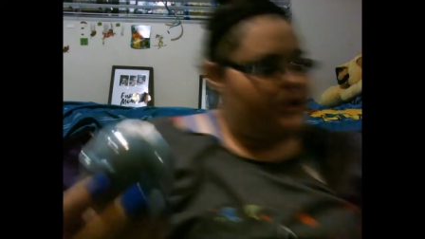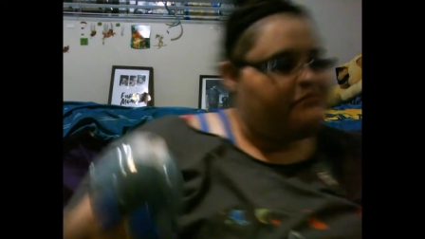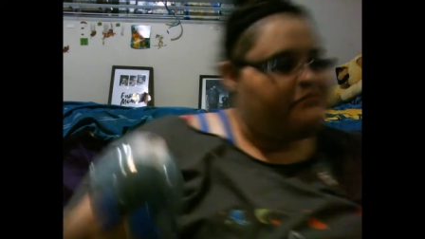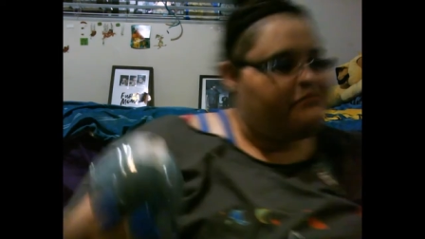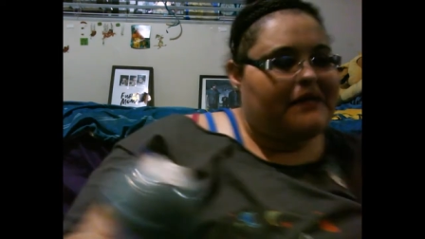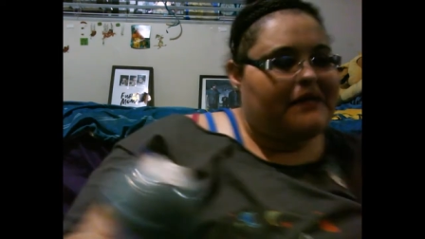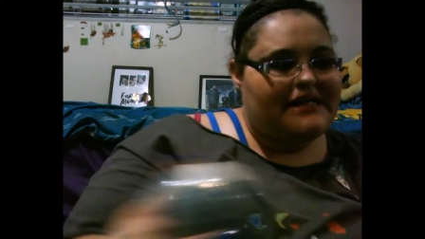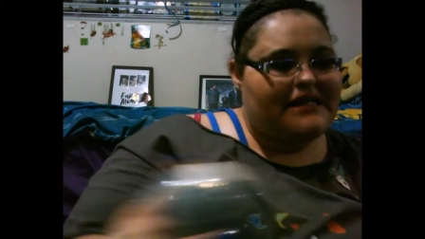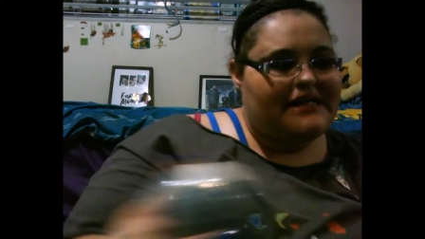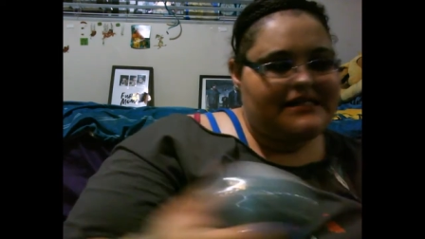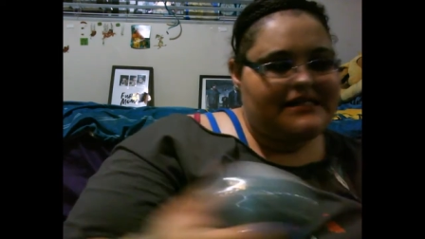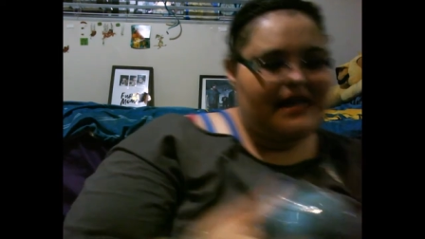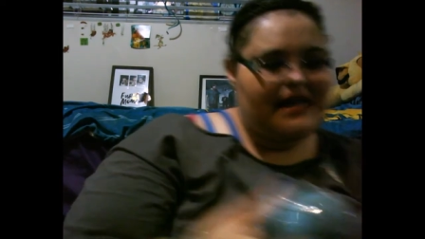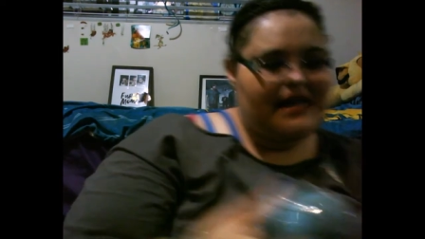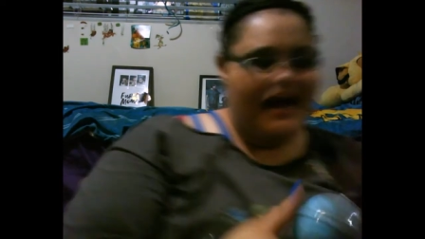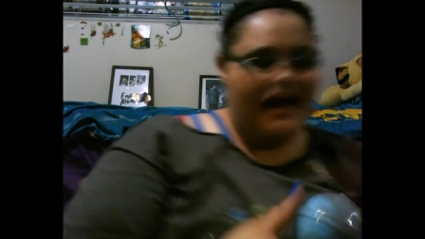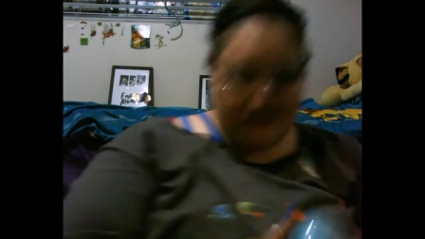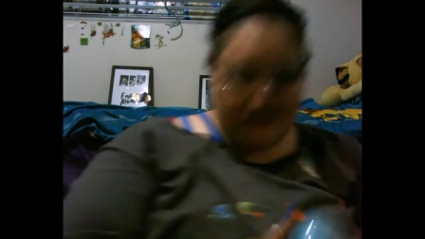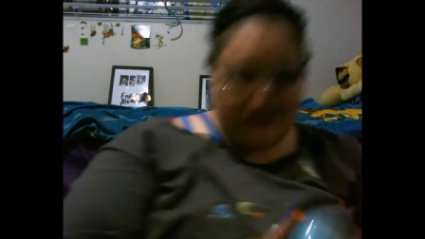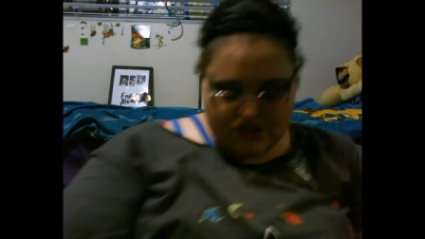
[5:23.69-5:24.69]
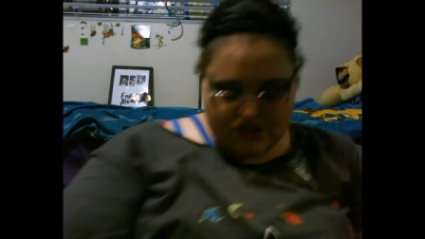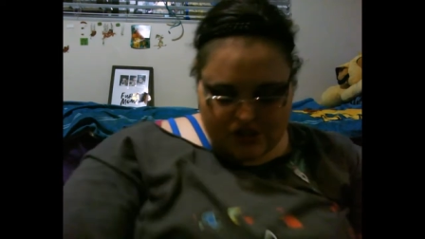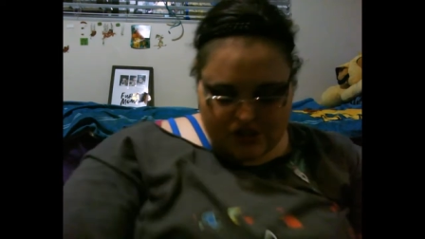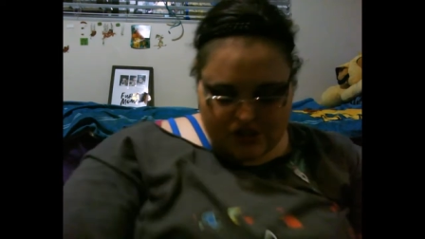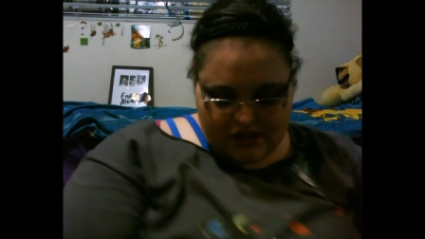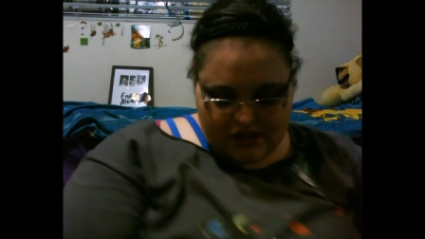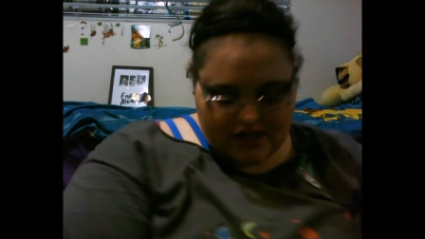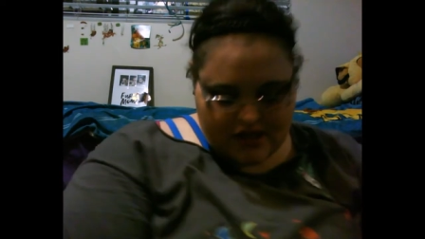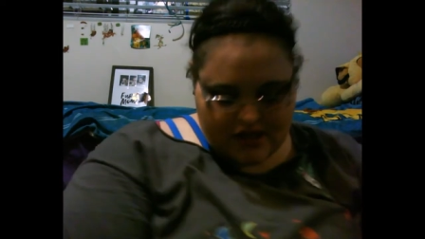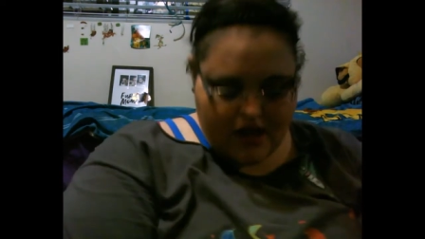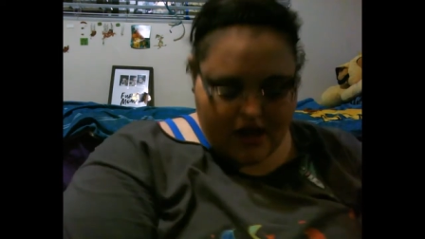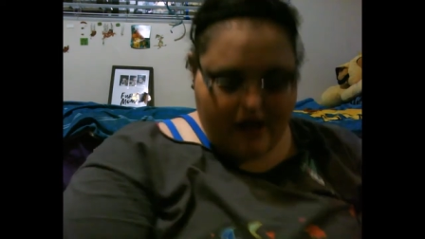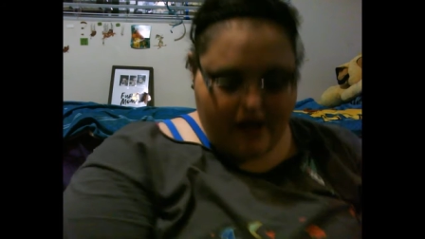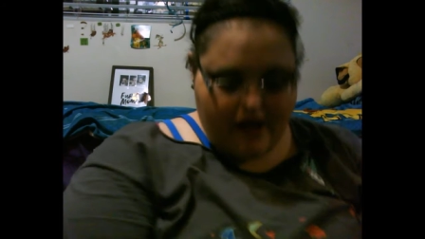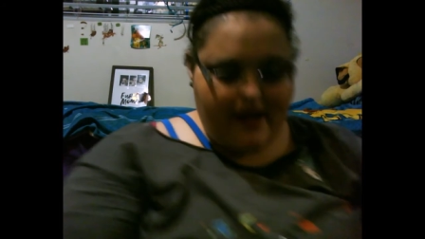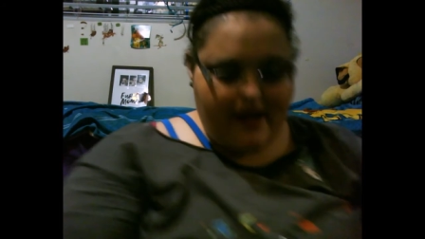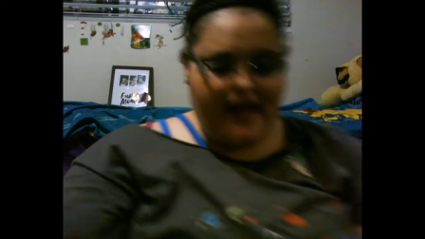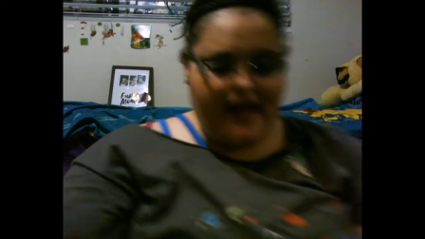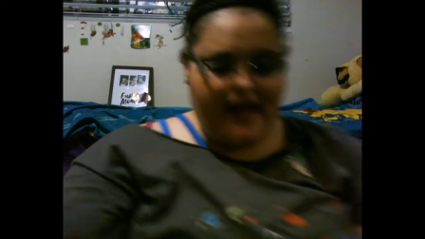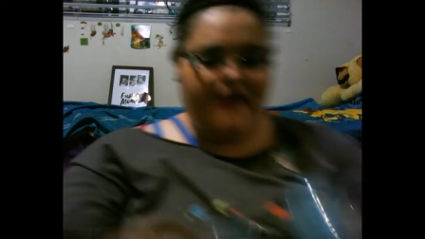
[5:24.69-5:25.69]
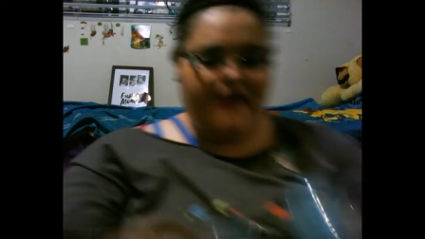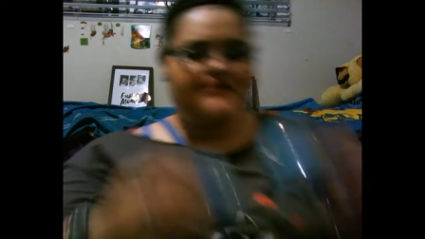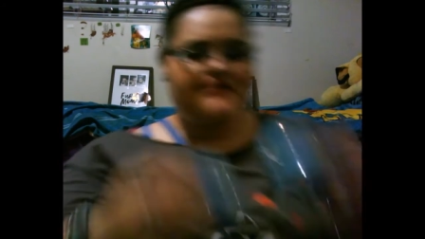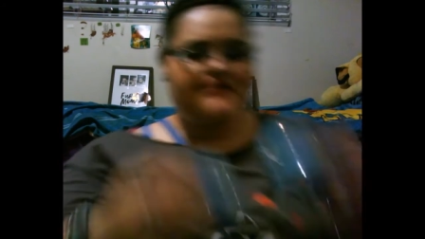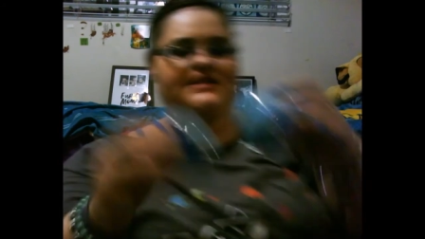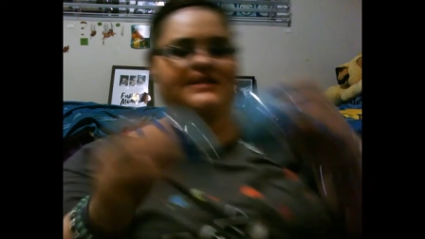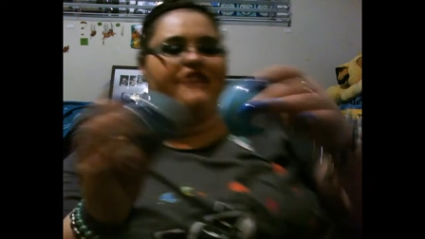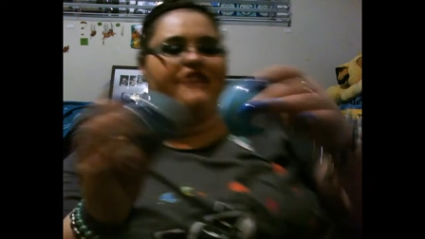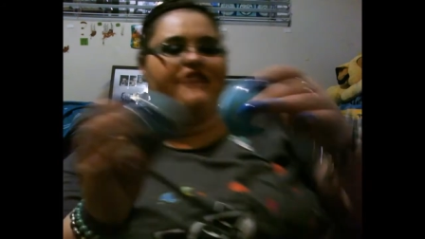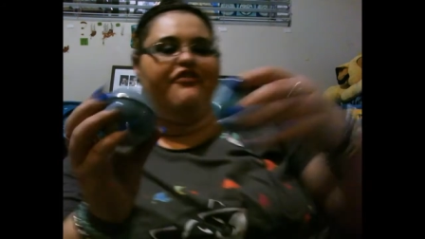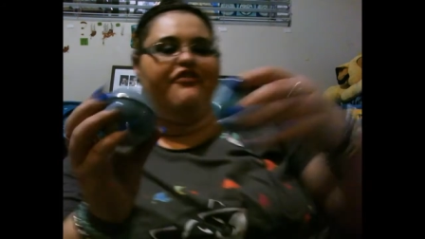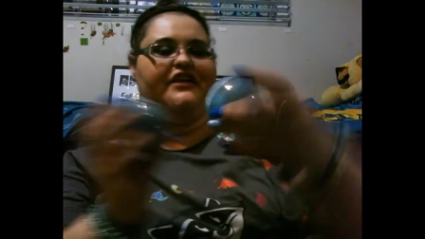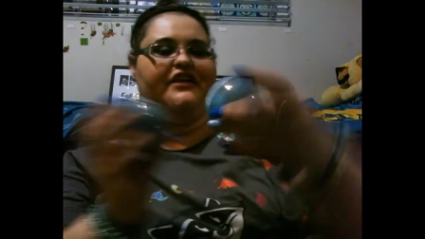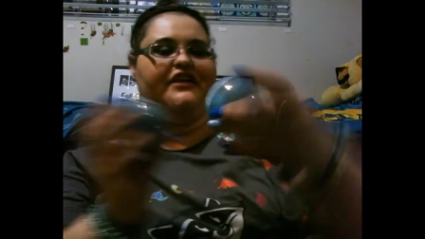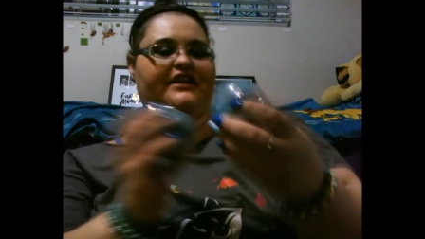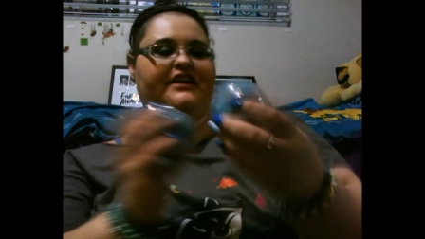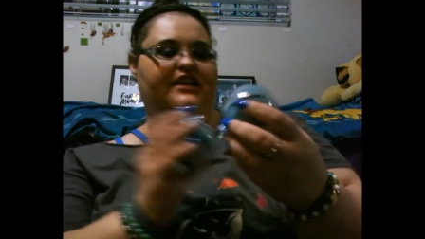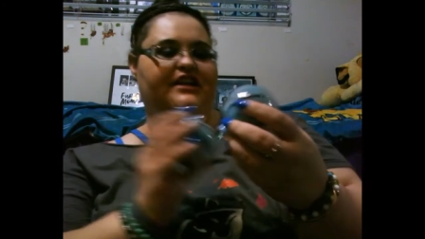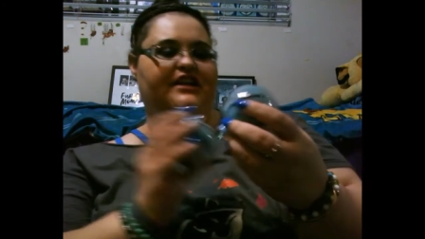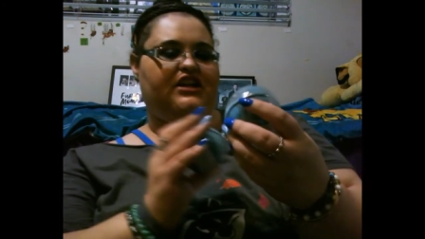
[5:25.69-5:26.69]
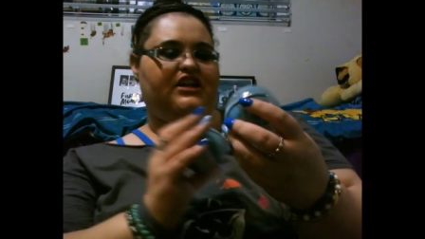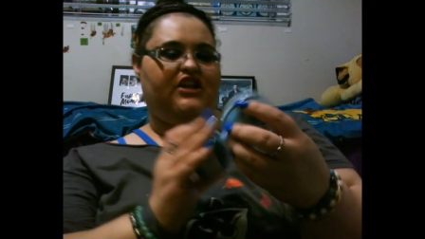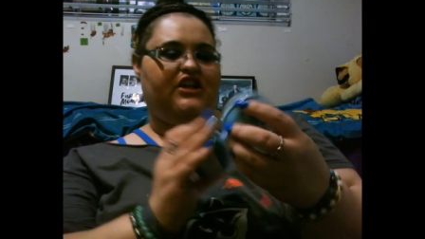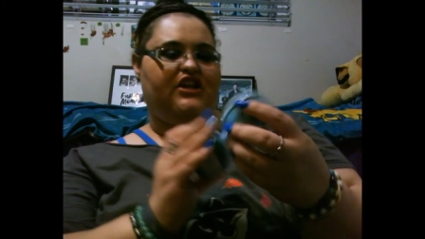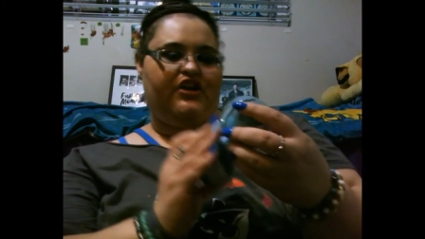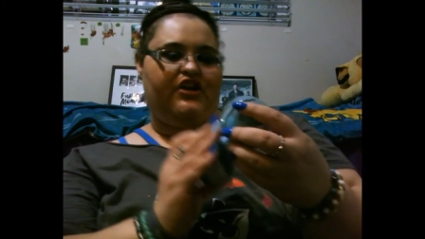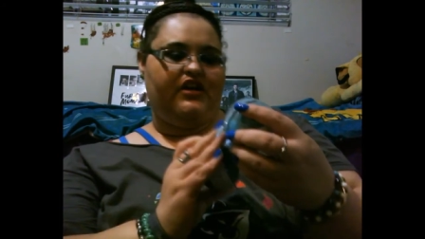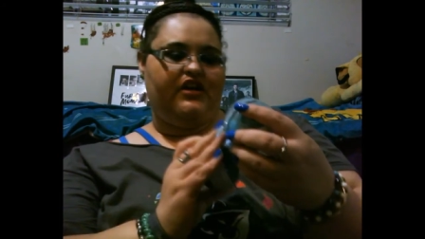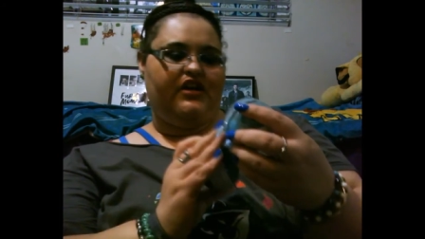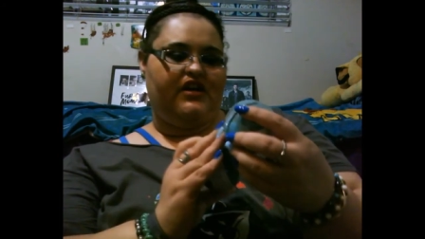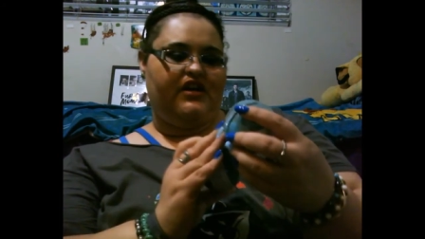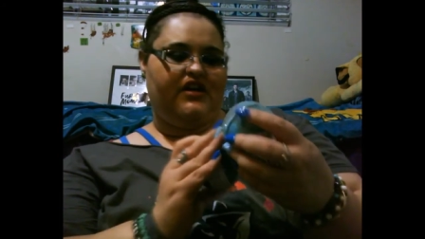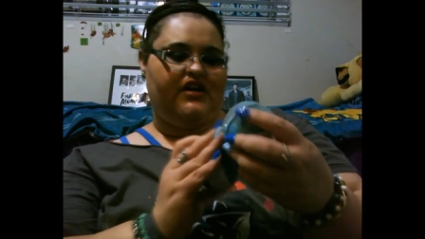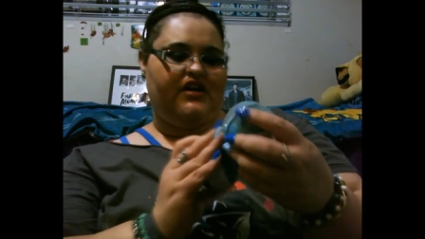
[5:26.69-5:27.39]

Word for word: but it is actually a different look